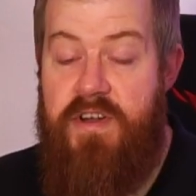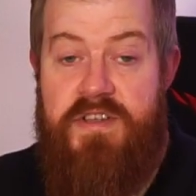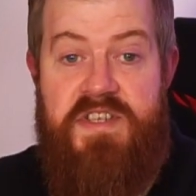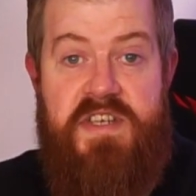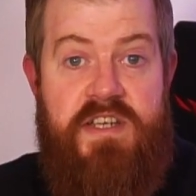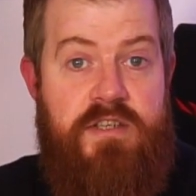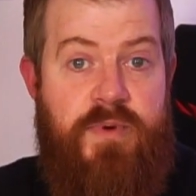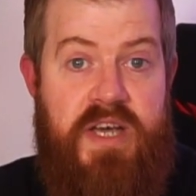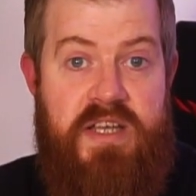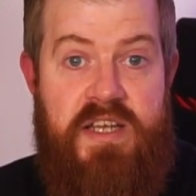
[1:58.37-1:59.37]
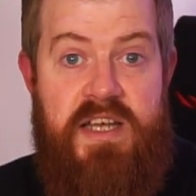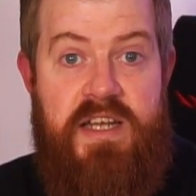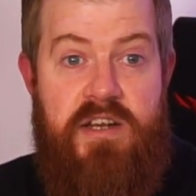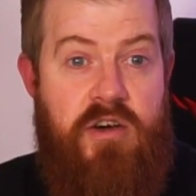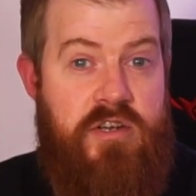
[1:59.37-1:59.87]
and stand weigh
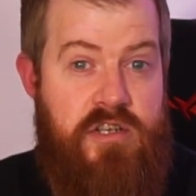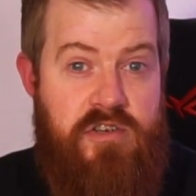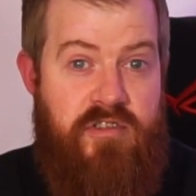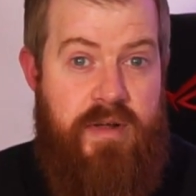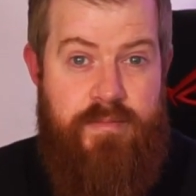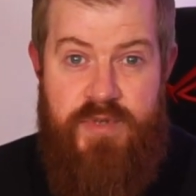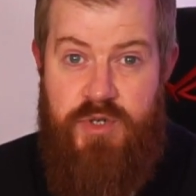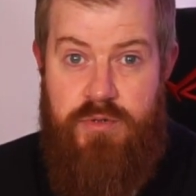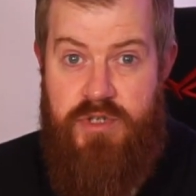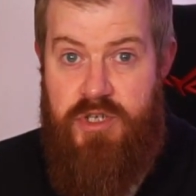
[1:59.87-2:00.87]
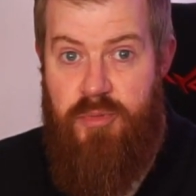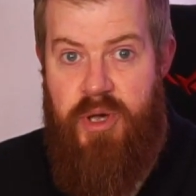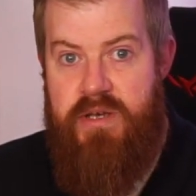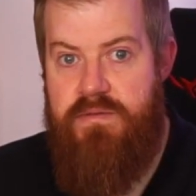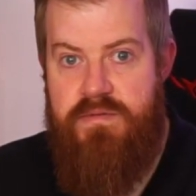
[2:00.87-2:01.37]
nearly 900 grams or 2
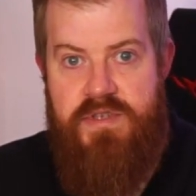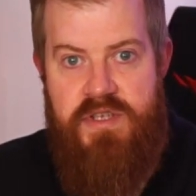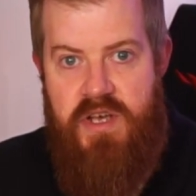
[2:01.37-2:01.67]
pounds,